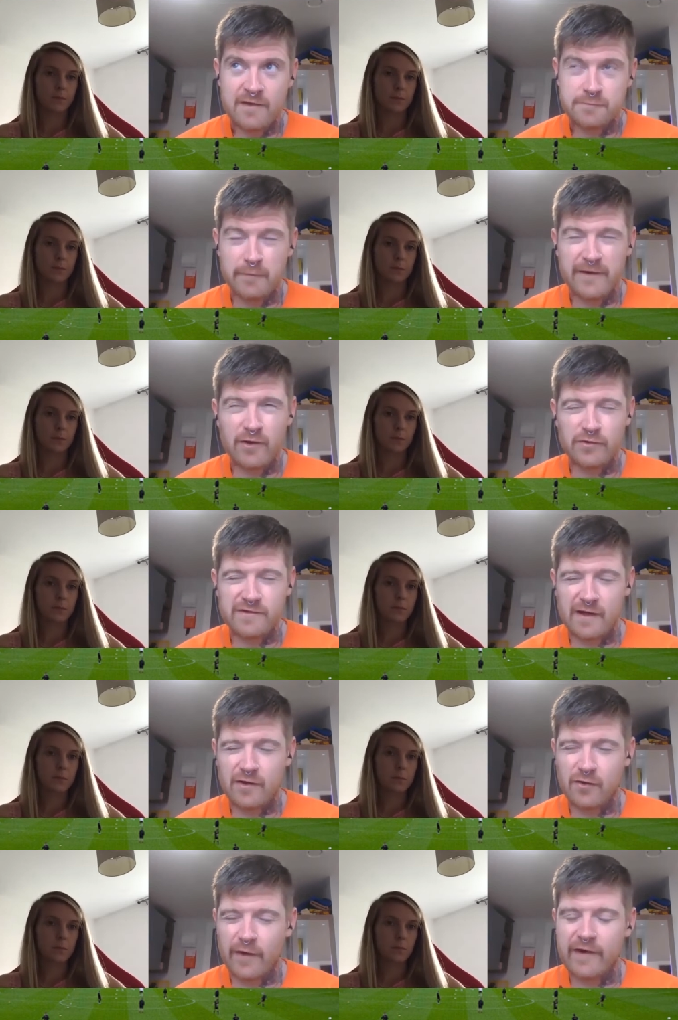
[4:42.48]
Speaker 1: probably goes uh,
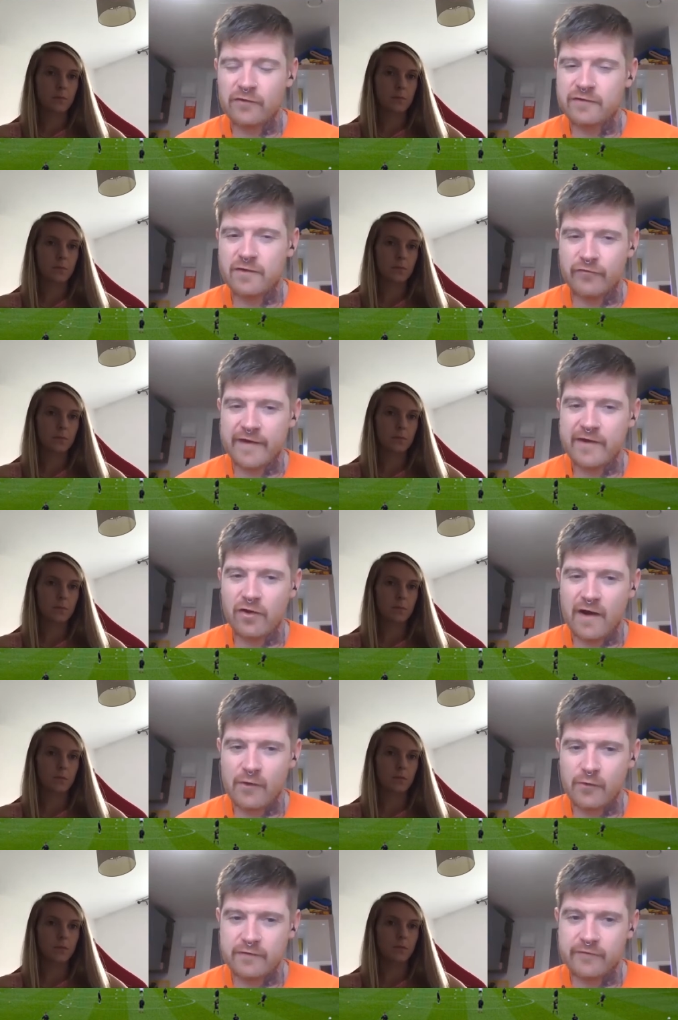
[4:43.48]
quite under the radar
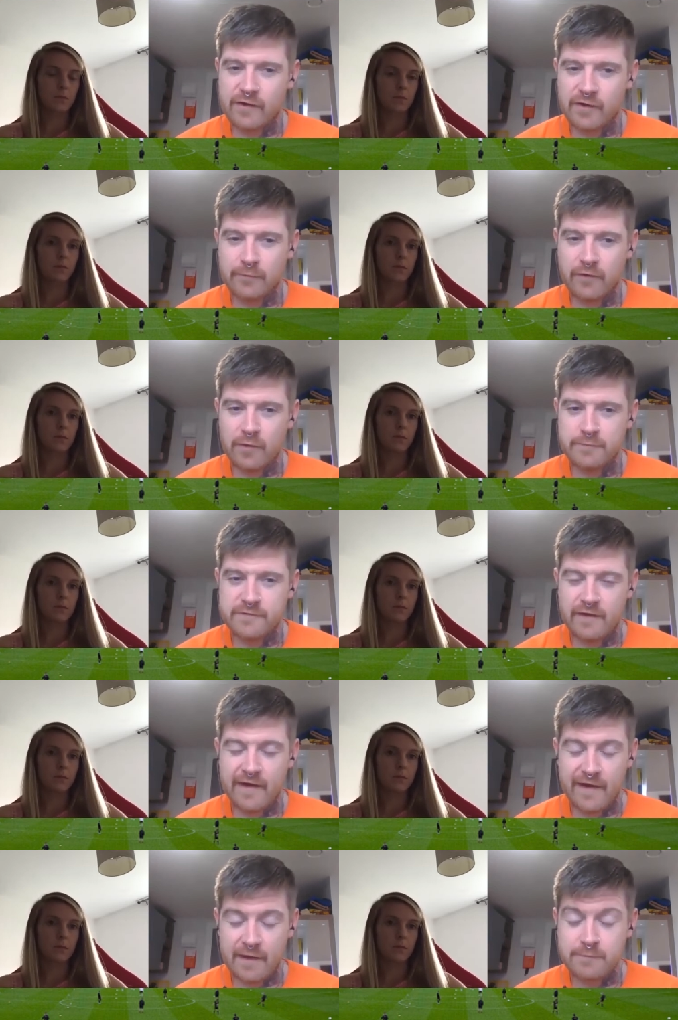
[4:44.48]
how good of a club Hubs,
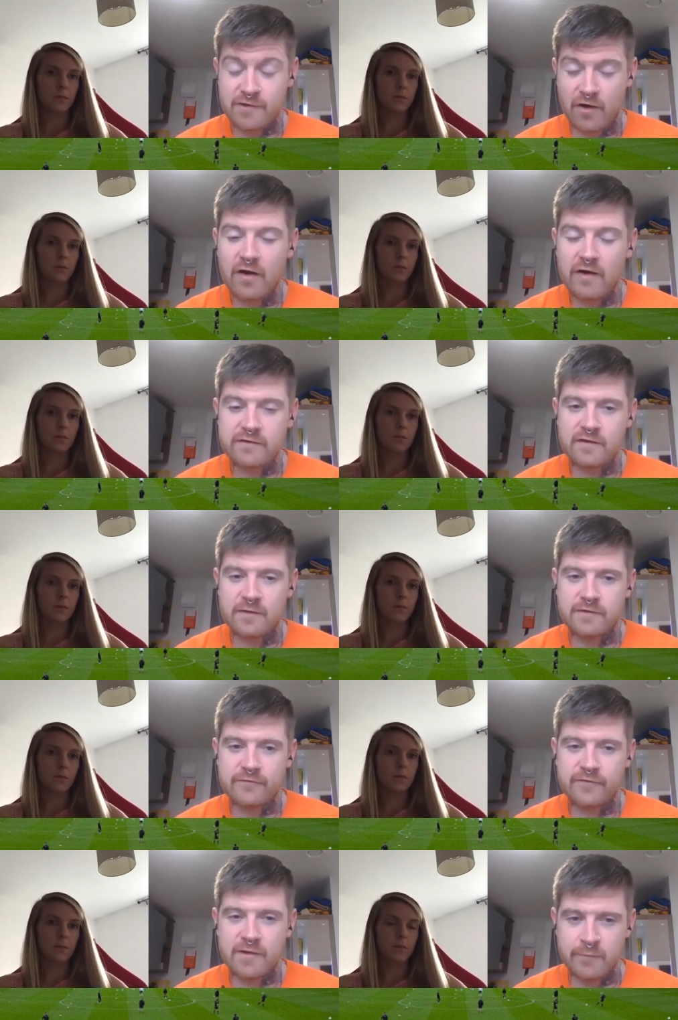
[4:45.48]
uh, Hibs are in terms
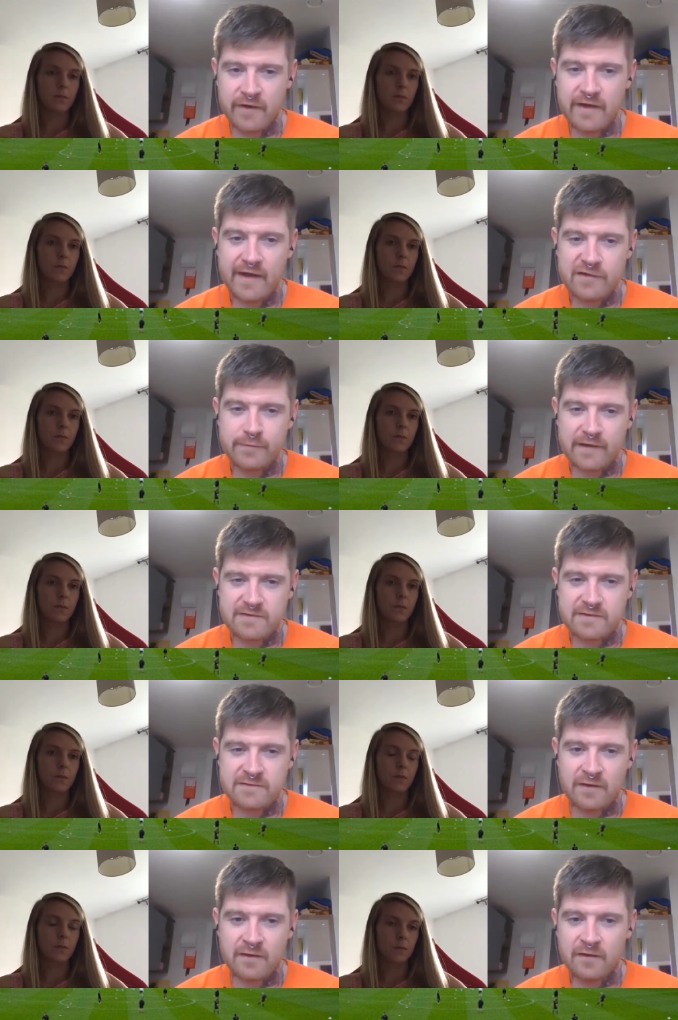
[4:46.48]
of community aspects,
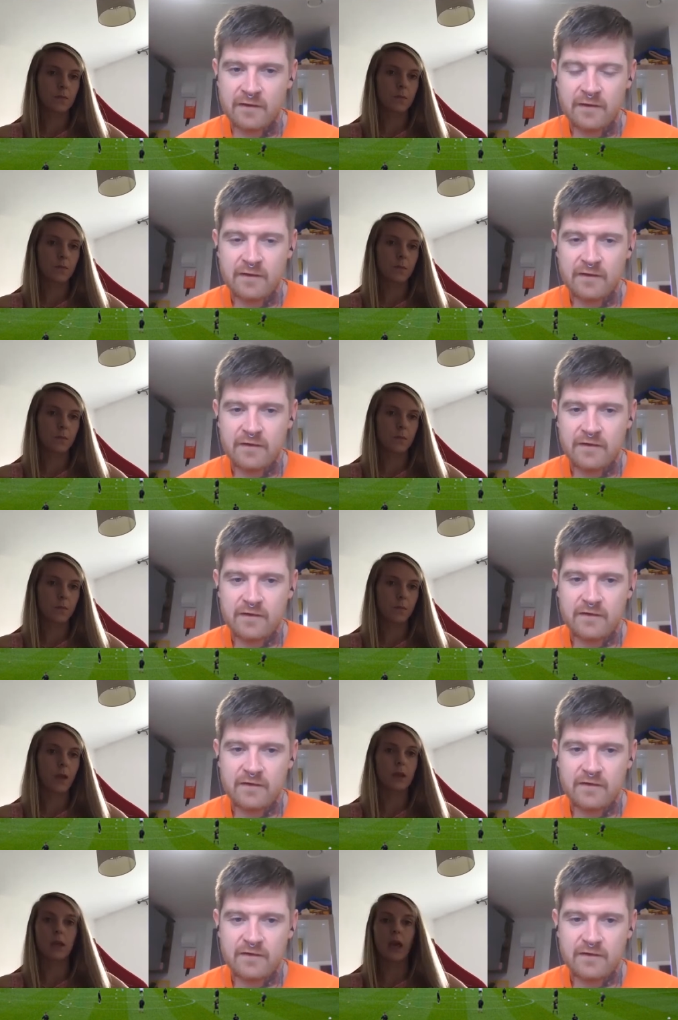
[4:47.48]
isn't it?
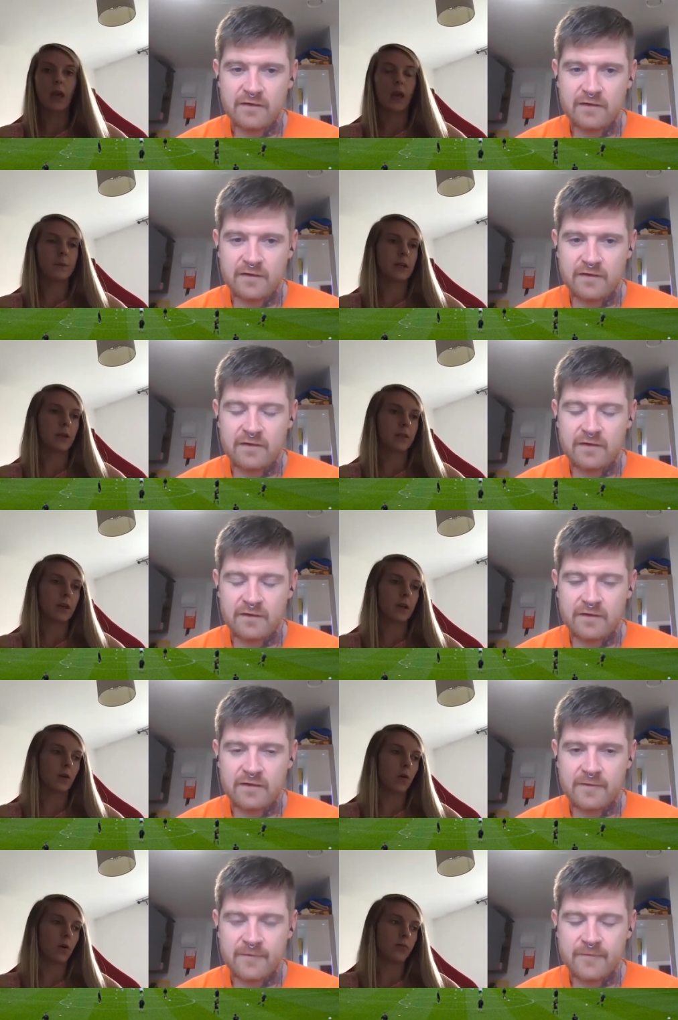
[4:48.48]
Speaker 2: Yeah, I mean, I think
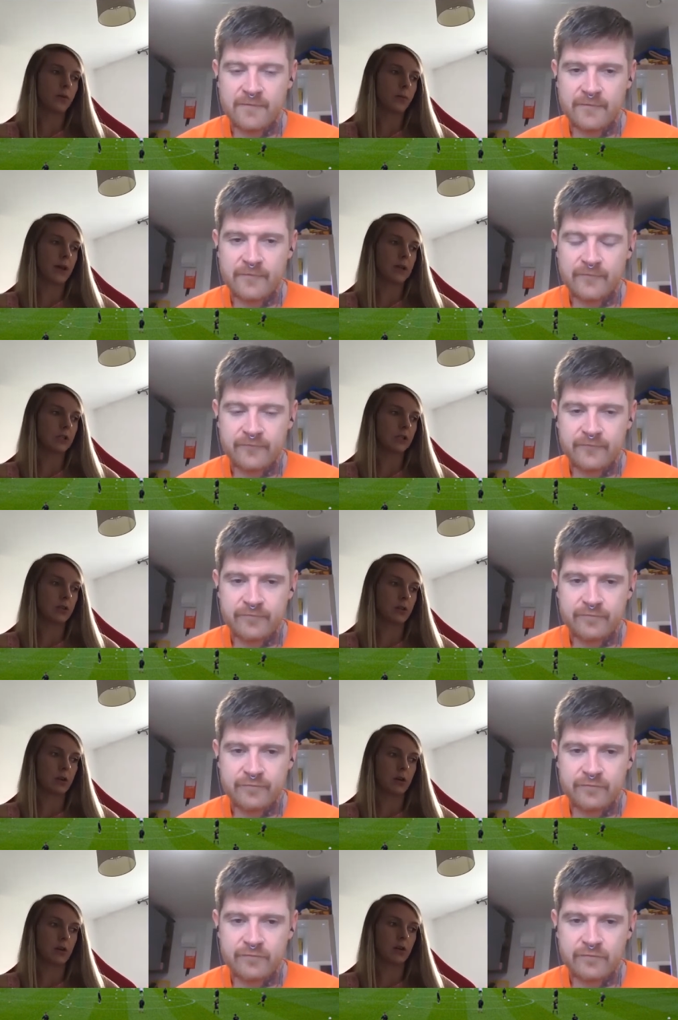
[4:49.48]
off the pitch,
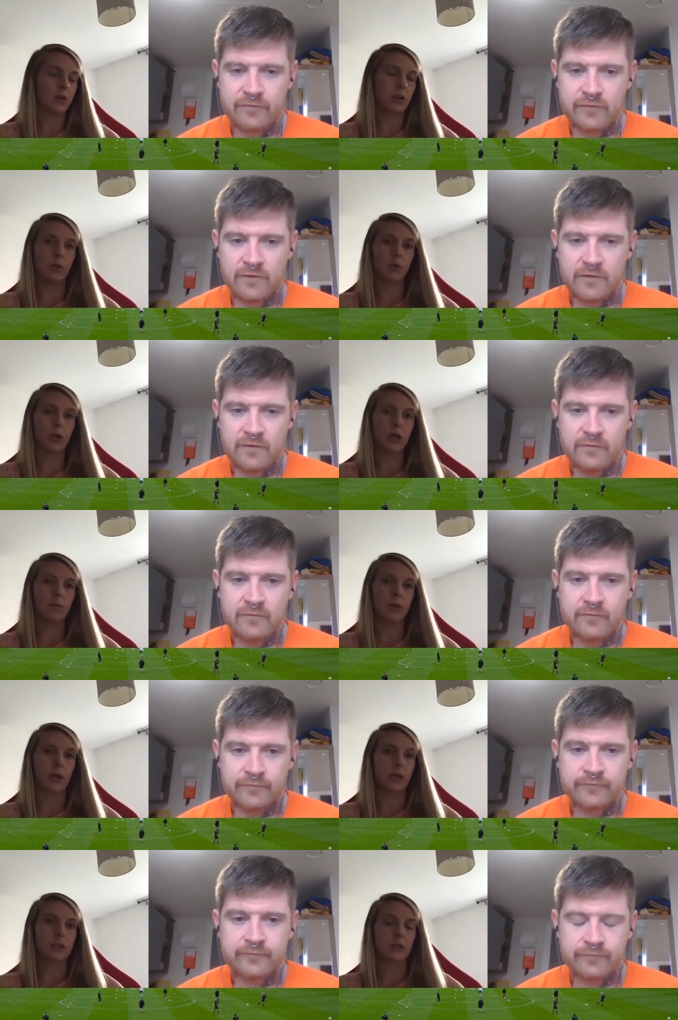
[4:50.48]
their their community
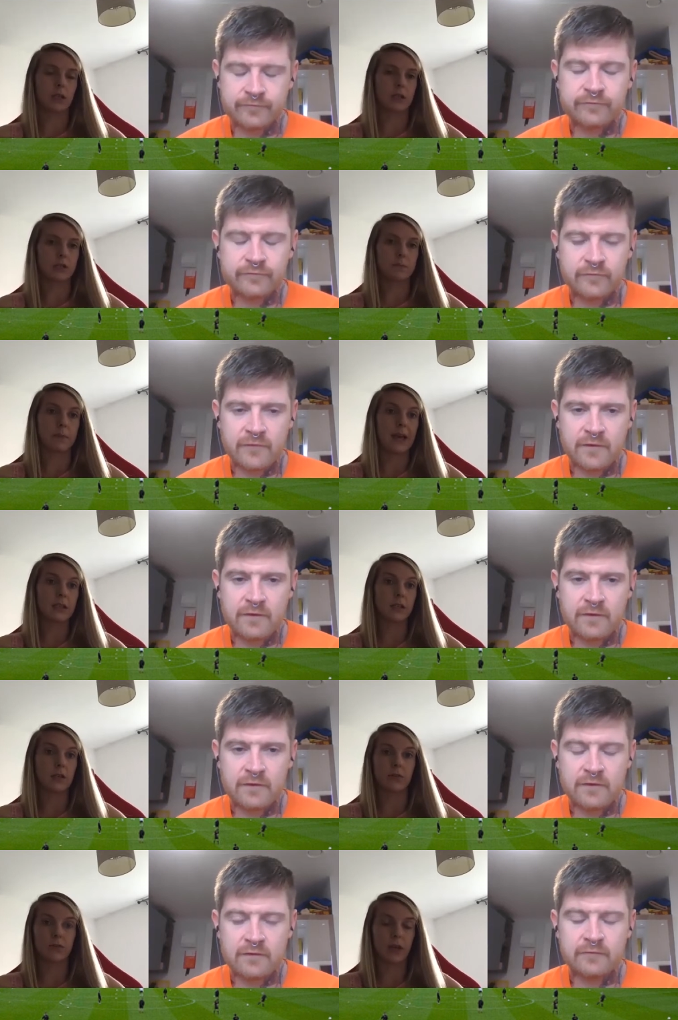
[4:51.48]
base is
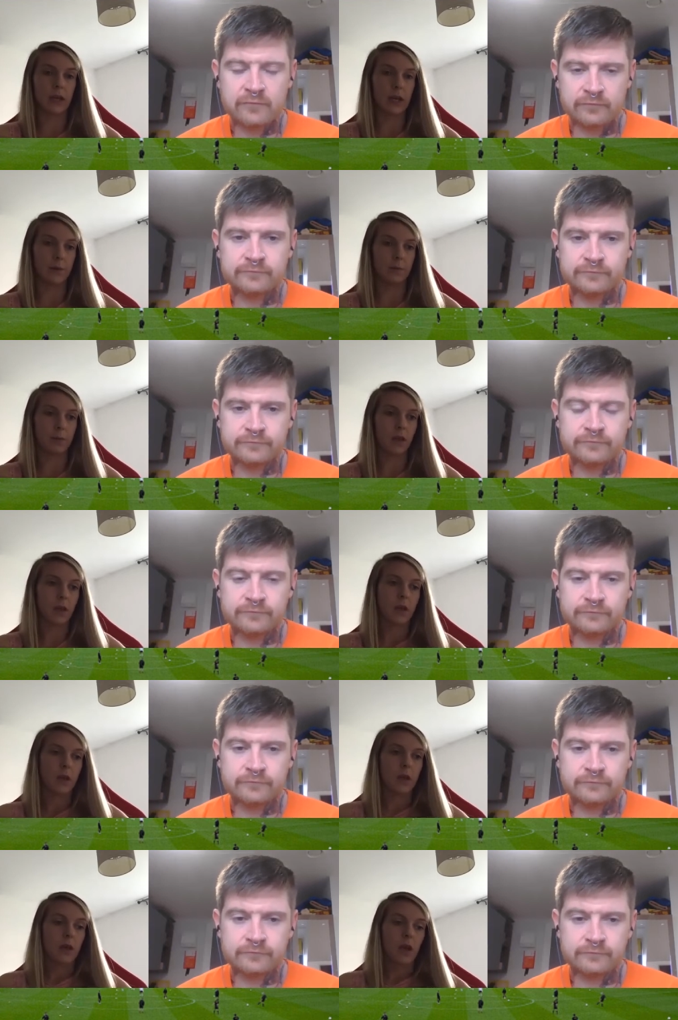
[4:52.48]
massive. Um,
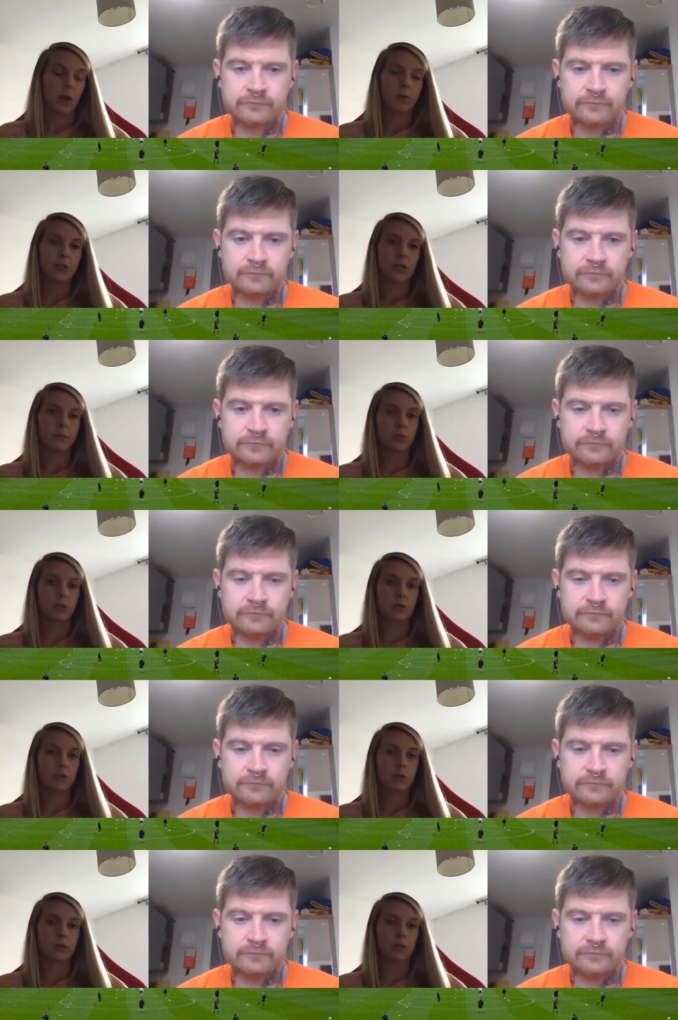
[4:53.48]
our team's